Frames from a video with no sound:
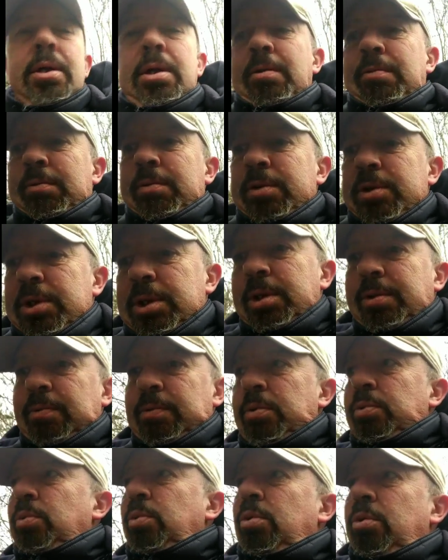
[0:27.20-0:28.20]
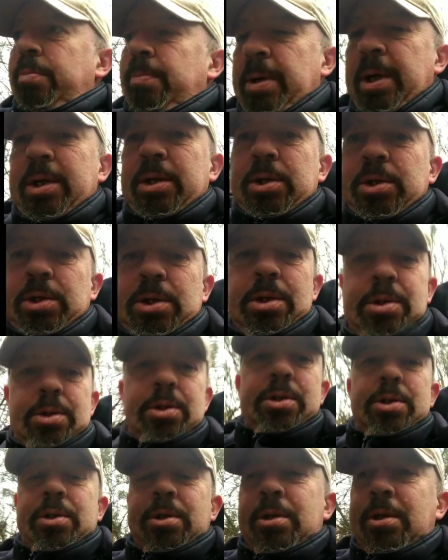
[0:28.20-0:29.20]
never received a war pension,
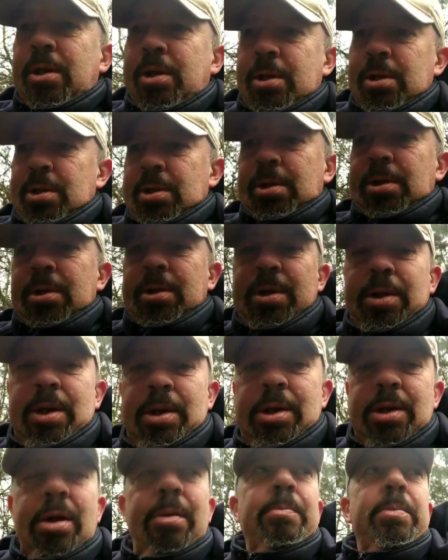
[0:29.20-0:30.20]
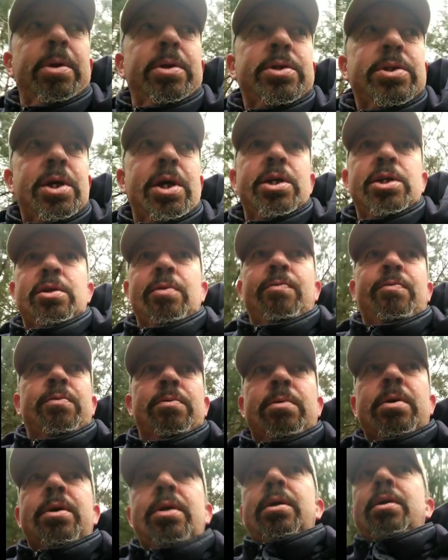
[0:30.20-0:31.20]
just uh, compensation
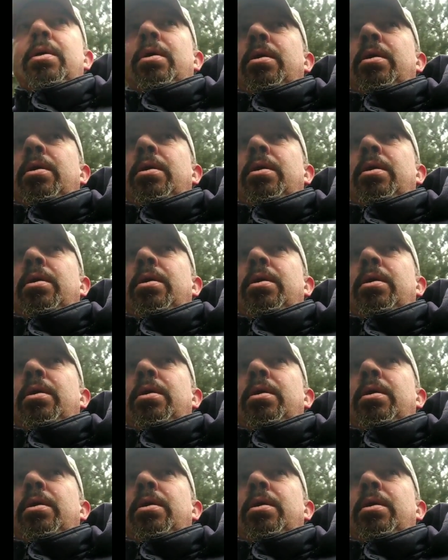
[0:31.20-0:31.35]
for a